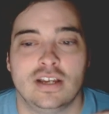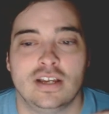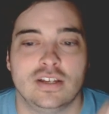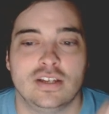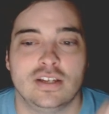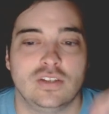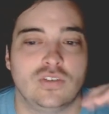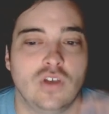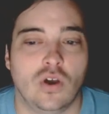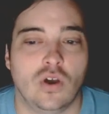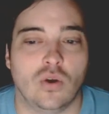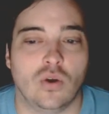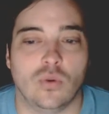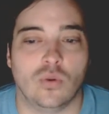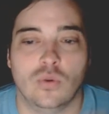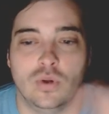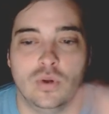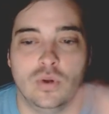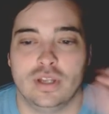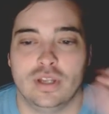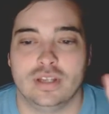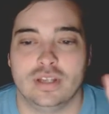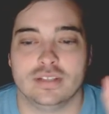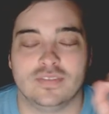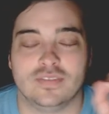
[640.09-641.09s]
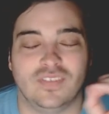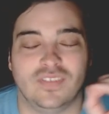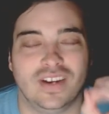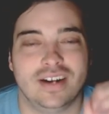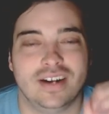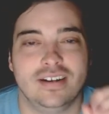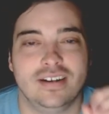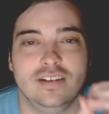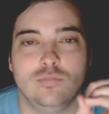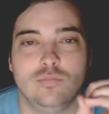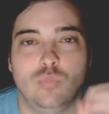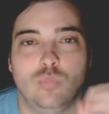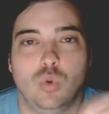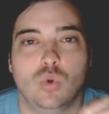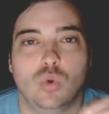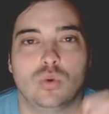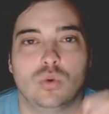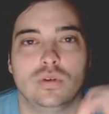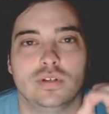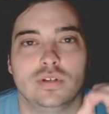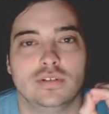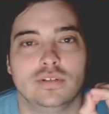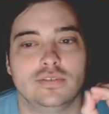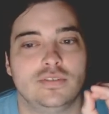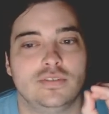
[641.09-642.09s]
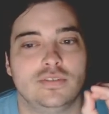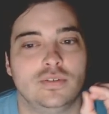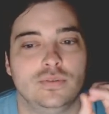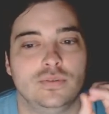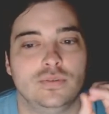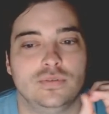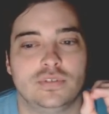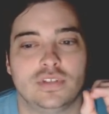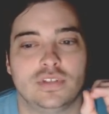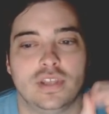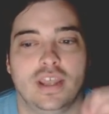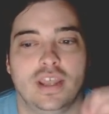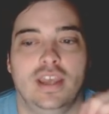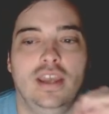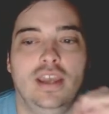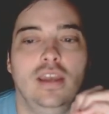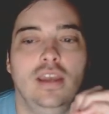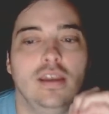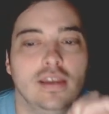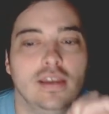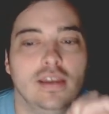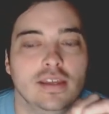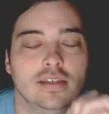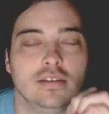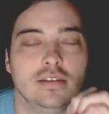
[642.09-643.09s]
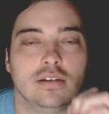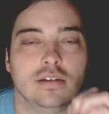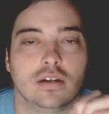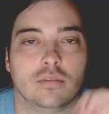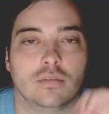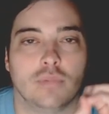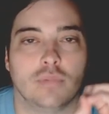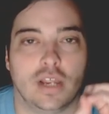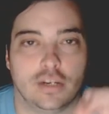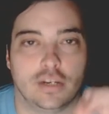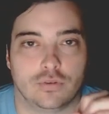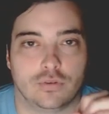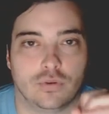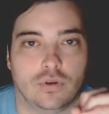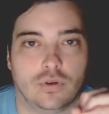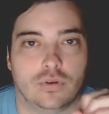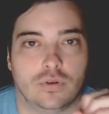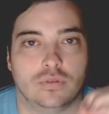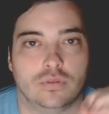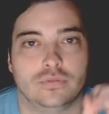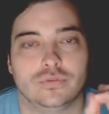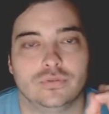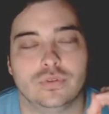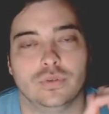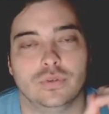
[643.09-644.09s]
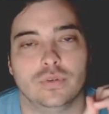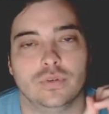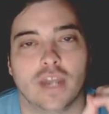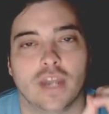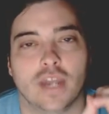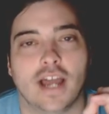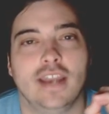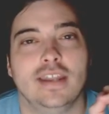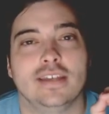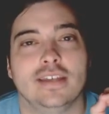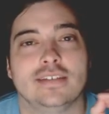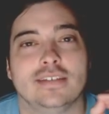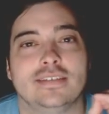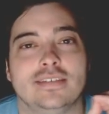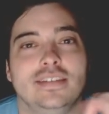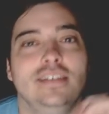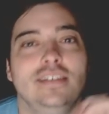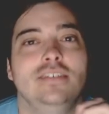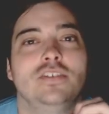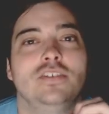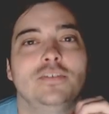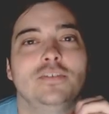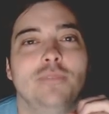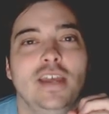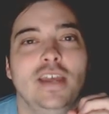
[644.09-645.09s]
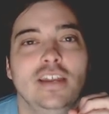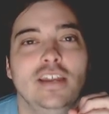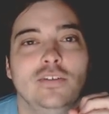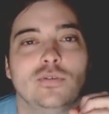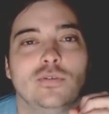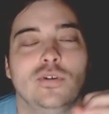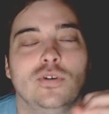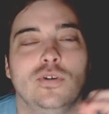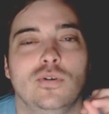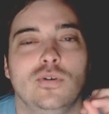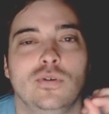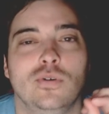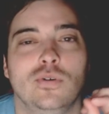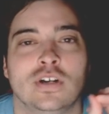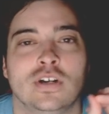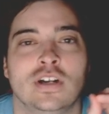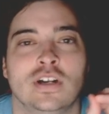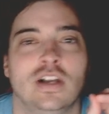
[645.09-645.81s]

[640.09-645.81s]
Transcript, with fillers: So it is very important to stay in your bankroll. Do not exceed your bankroll.